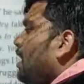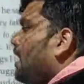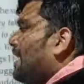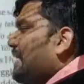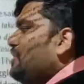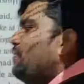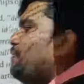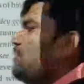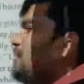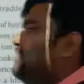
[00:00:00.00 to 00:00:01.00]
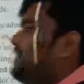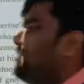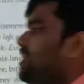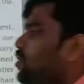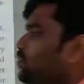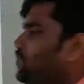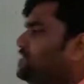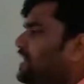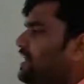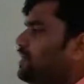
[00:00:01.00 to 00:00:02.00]
I cannot forget that day on
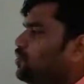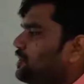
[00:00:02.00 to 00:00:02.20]
which I had